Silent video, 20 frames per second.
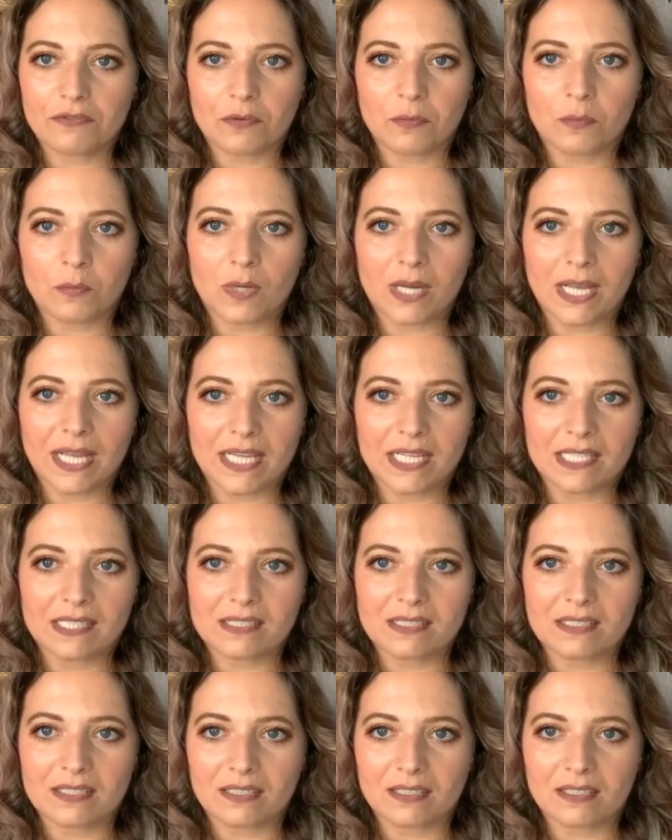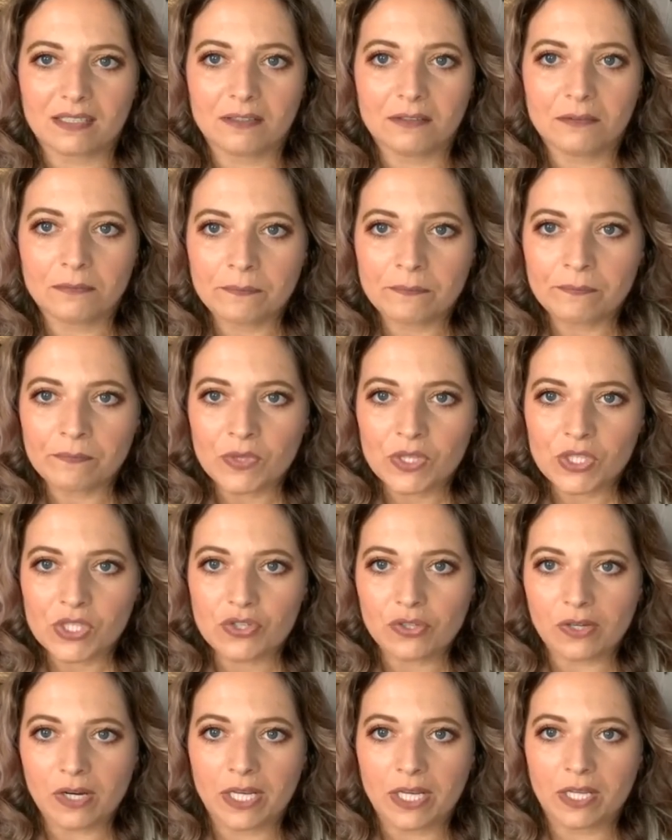ways to
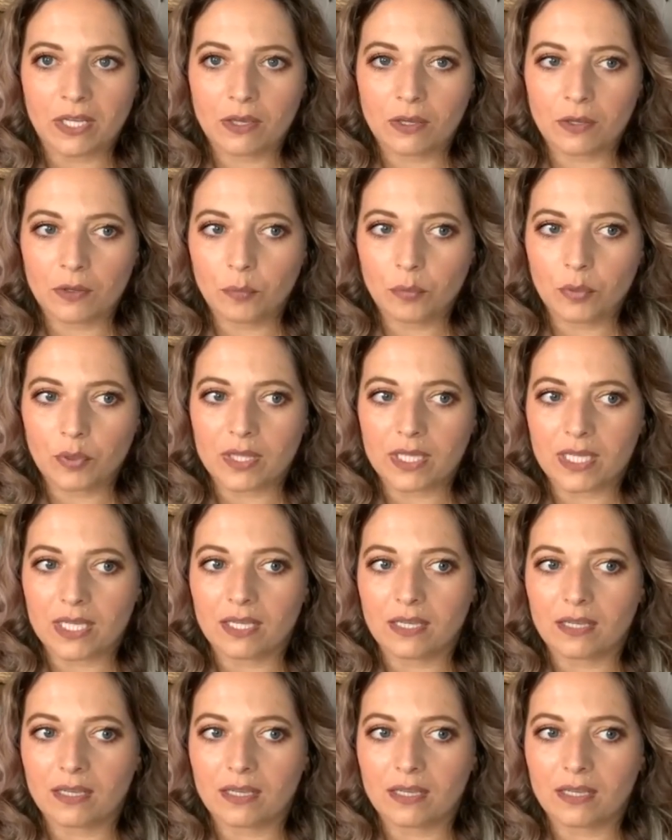try and cope with it.